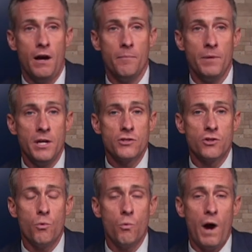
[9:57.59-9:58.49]
Um,
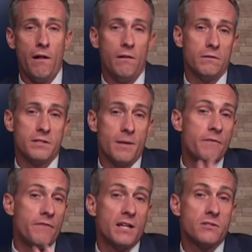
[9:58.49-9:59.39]
so while
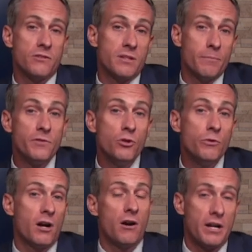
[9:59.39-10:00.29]
some of us or some of
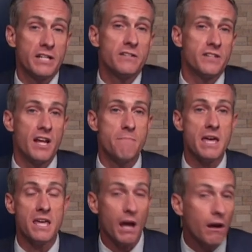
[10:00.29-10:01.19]
you in our audience today
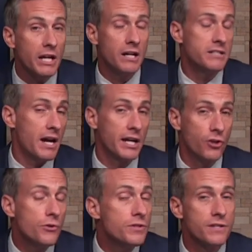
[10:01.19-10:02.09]
may carry a
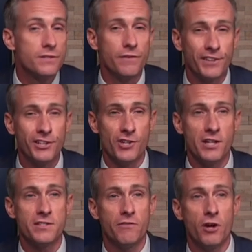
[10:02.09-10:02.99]
diagnosis of
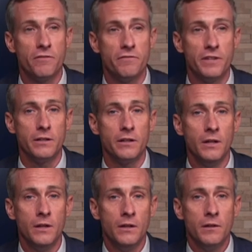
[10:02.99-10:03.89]
congestive
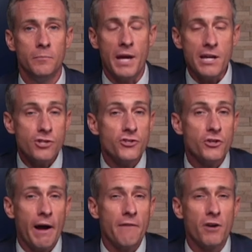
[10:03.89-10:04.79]
failure,
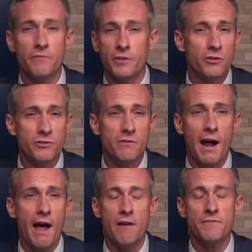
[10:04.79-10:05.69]
Patients who have heart failure
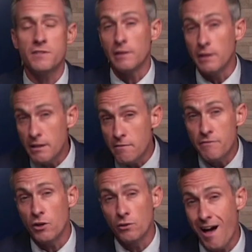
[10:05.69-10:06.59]
do not have to
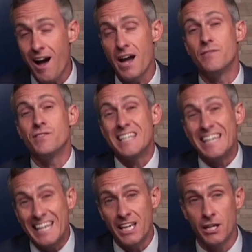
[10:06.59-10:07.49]
live their lives
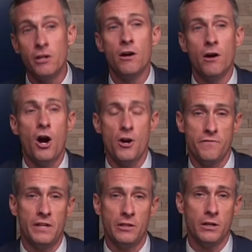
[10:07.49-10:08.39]
in
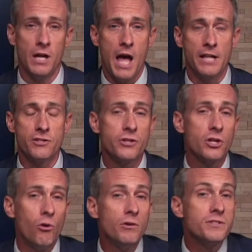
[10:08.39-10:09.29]
heart failure. And
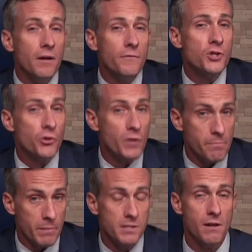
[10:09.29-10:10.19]
so the goals of
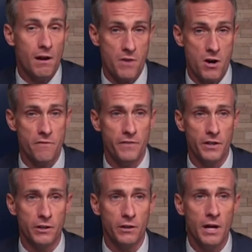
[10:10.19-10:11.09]
treatment of heart
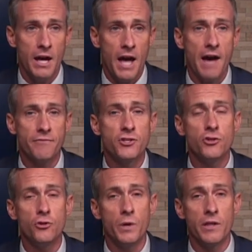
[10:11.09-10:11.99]
failure have
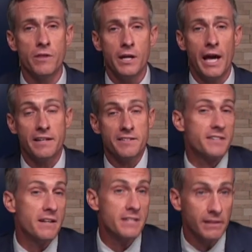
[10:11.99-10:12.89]
to do with
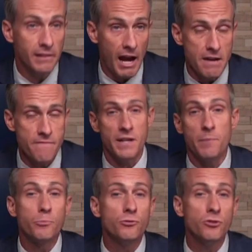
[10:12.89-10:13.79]
extending life
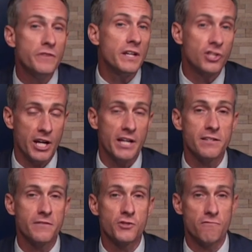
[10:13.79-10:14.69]
and improving
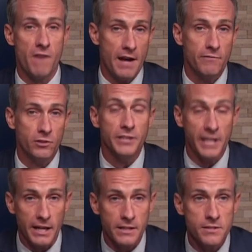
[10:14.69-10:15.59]
chance of survival,
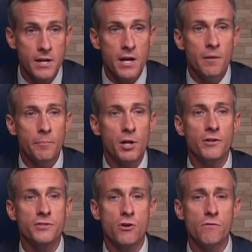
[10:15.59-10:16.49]
yes,
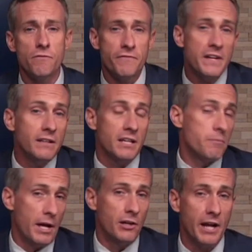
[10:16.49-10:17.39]
but also
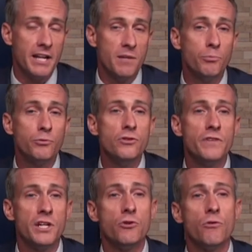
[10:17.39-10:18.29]
feeling better and
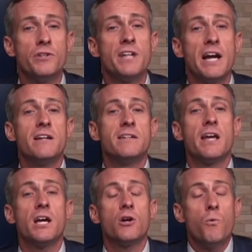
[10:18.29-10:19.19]
improving your day to
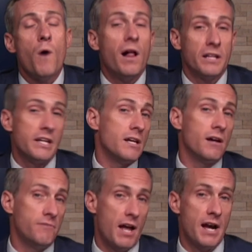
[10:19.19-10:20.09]
day
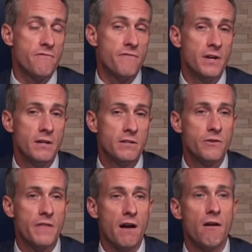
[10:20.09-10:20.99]
quality of life
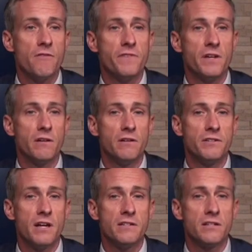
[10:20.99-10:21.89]
so that heart
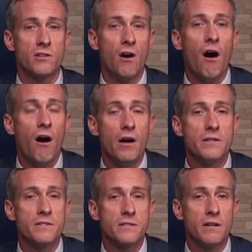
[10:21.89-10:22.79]
failure doesn't
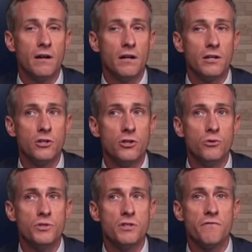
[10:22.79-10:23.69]
cause uh,
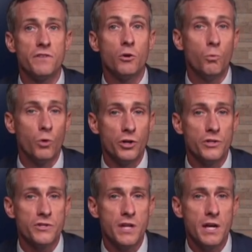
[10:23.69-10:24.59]
you to feel
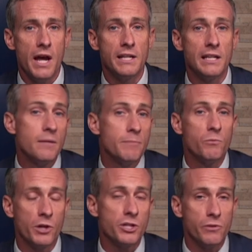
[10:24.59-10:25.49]
worse and
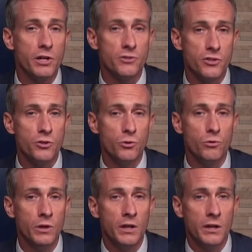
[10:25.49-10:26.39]
limit what you can
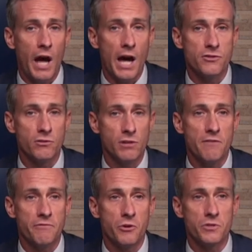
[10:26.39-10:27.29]
do as your
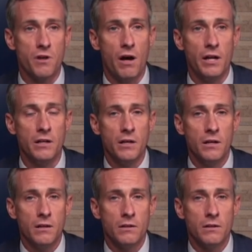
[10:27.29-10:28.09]
life goes on.